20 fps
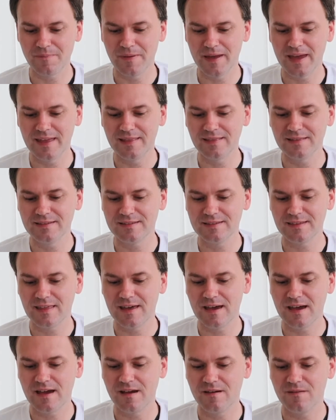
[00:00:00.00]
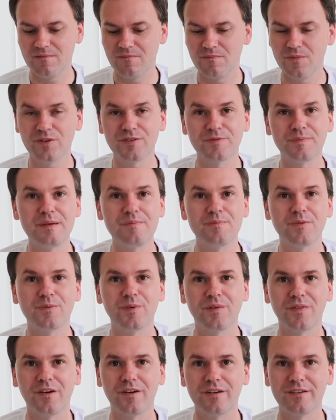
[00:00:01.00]
pins that most people
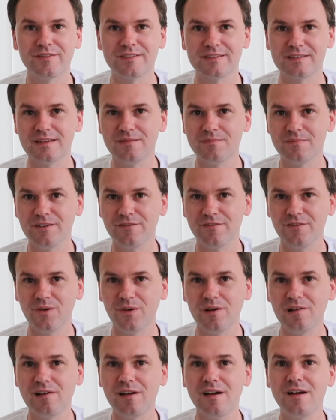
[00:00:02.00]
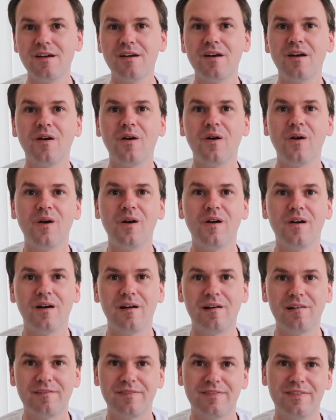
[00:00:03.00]
will not have seen before,
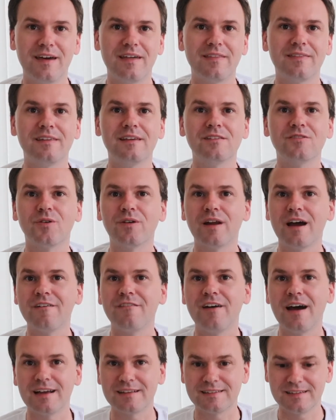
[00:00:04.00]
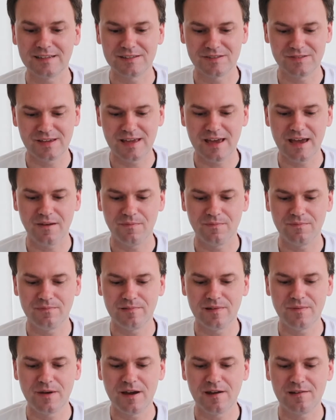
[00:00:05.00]
or that they don't have access to get.
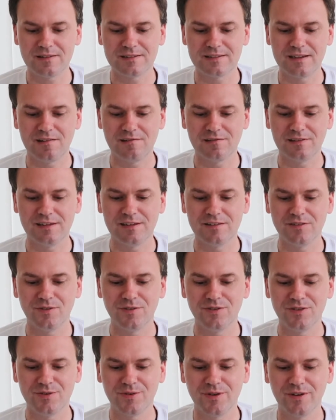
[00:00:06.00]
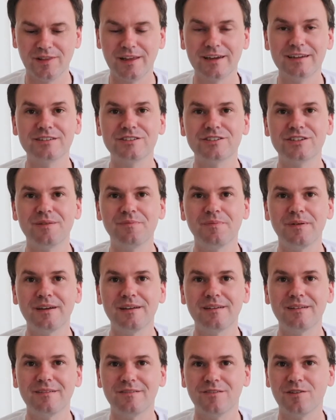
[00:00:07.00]
Primark certainly don't do online
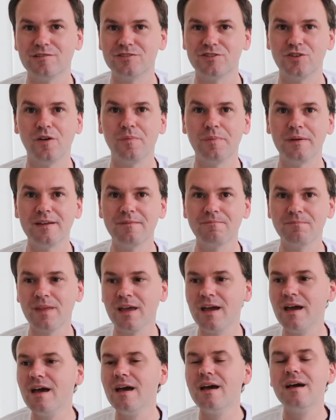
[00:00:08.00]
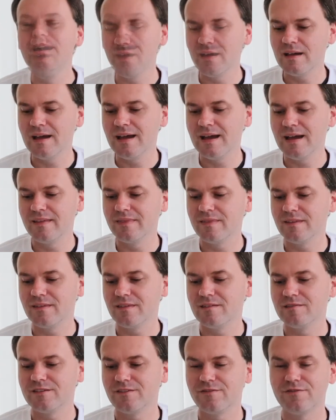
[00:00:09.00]
shipping or shopping, and
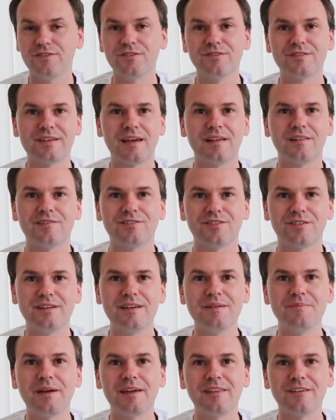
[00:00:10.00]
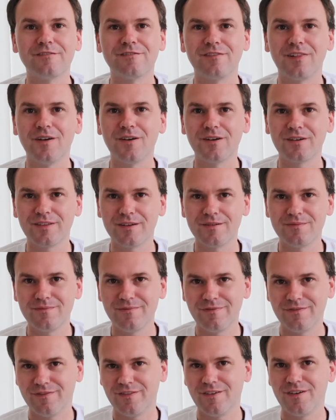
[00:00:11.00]
there's a few sellers on eBay that flog them
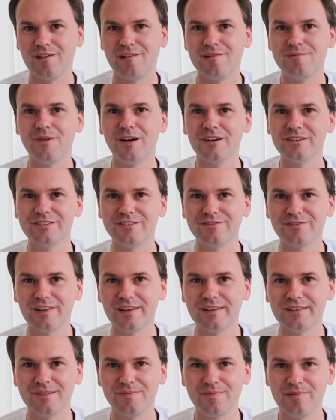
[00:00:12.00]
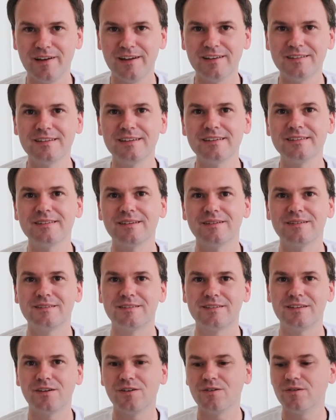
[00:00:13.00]
for much inflated prices.
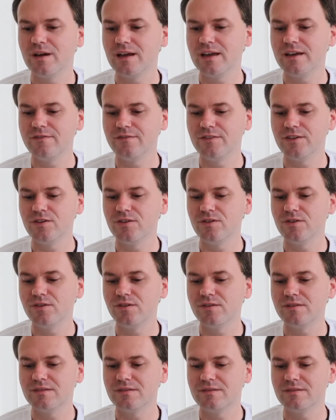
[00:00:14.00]
So if you